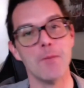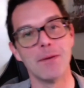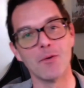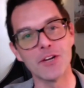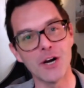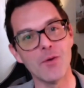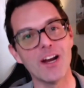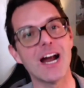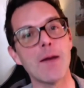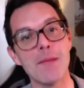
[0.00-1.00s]
But you know
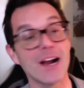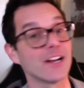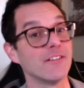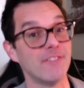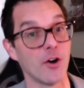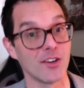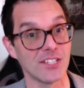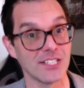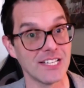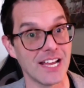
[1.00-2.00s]
what? I'm not going to focus
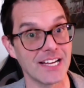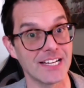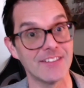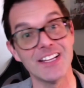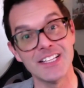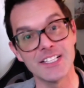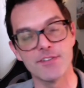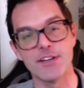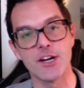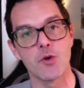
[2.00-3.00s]
on the negative. In this
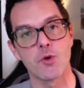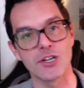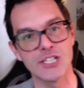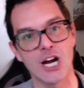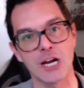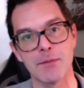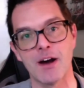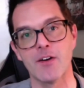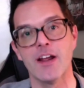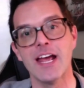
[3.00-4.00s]
video, we're going to talk
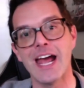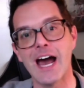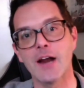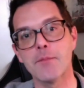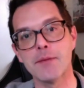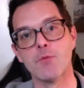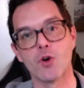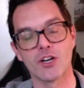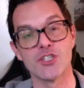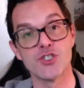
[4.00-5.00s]
about how to be more
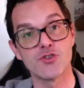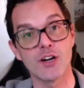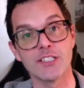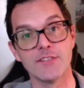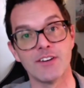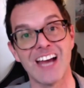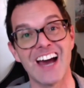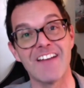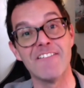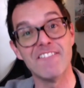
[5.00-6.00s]
constructive on how
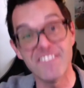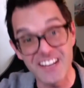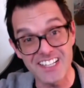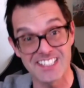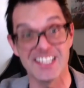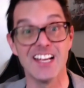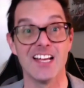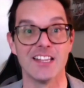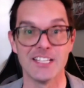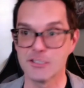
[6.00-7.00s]
to fix
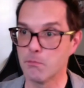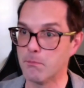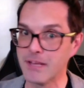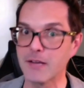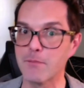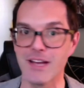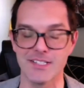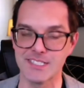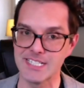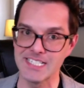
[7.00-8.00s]
this big
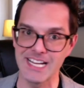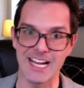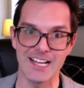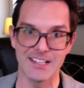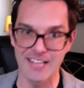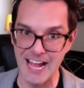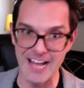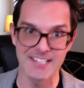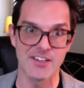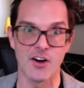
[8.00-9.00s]
mess Disney
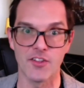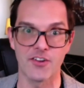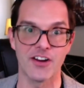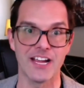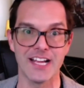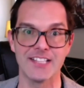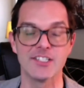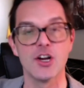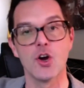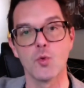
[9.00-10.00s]
has on their
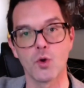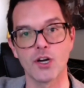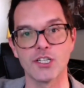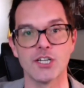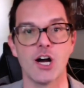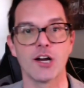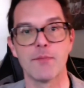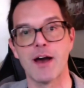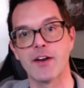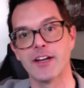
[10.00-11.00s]
hands. We're going to talk
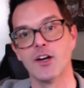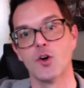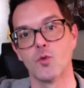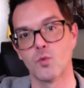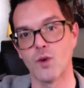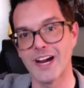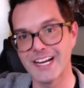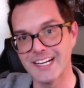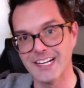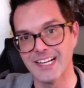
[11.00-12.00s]
about it
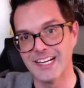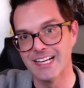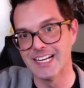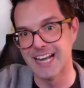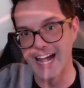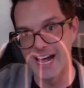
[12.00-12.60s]
right now.